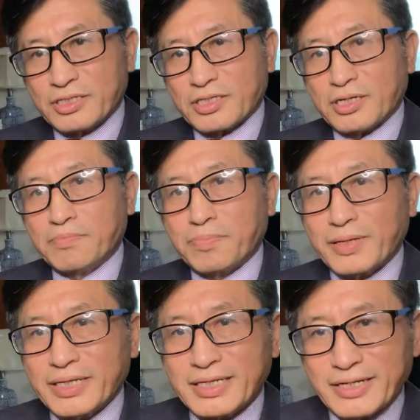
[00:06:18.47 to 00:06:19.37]

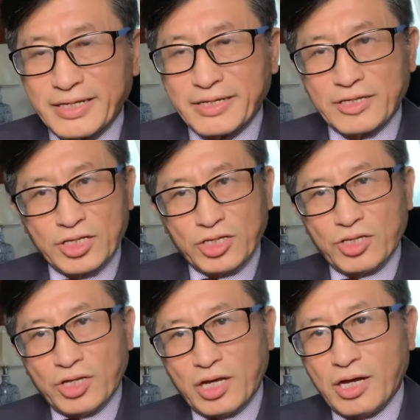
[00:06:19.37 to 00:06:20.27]
completely
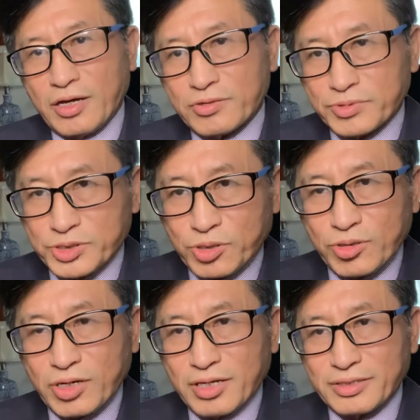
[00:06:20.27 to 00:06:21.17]

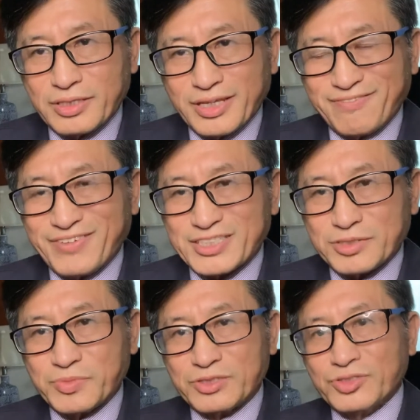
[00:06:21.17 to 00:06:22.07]
return on
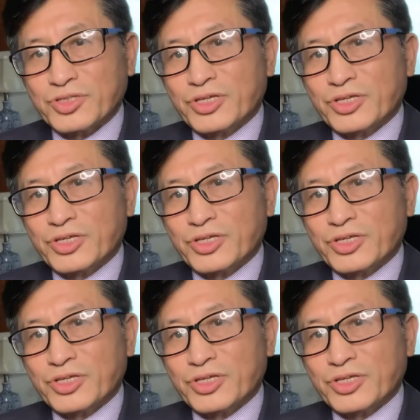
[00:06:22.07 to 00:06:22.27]
investment,